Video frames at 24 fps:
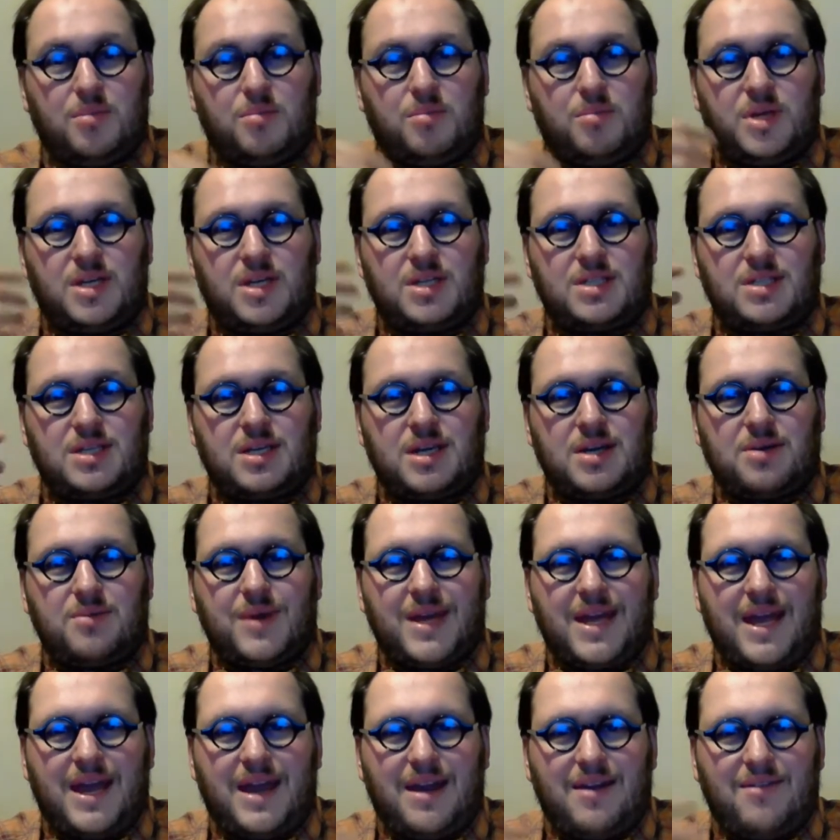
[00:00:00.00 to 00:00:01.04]
Because again,
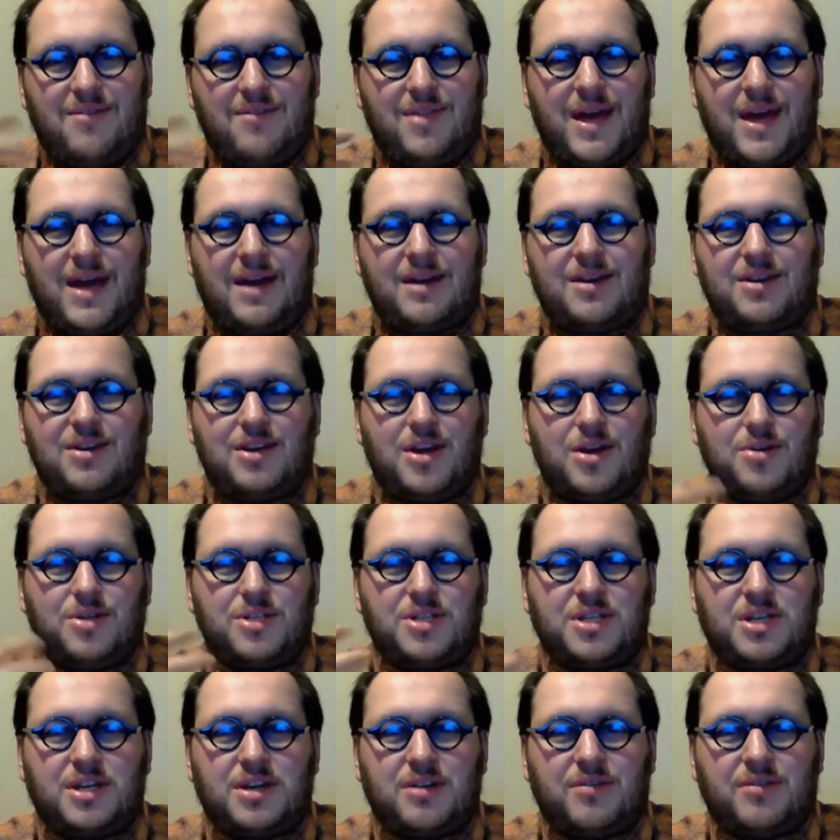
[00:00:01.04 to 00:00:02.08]
we have that
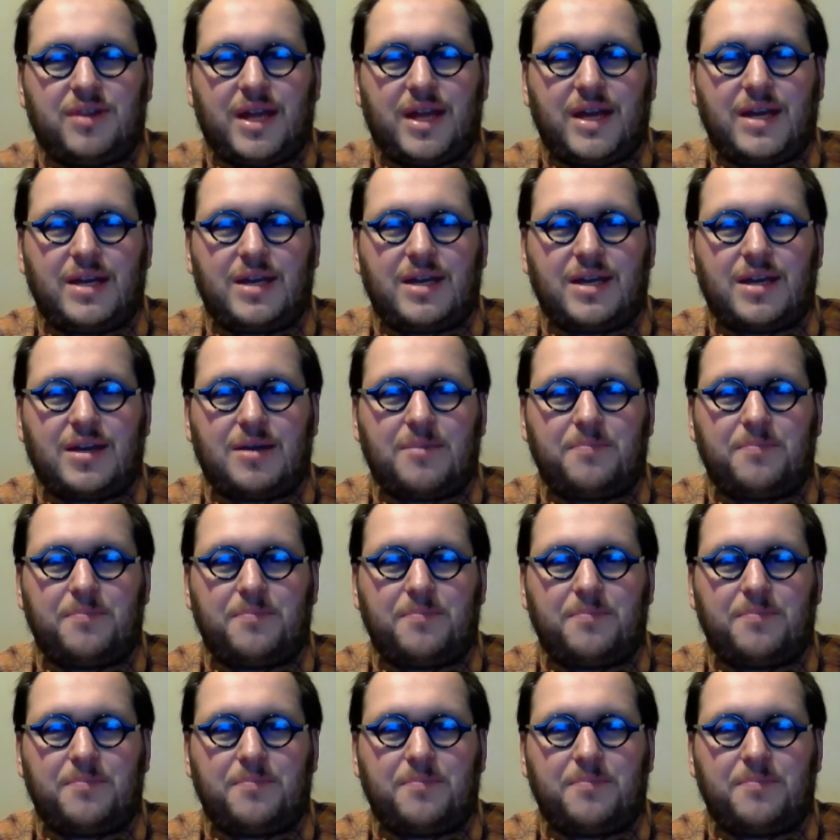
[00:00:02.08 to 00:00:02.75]
notion of like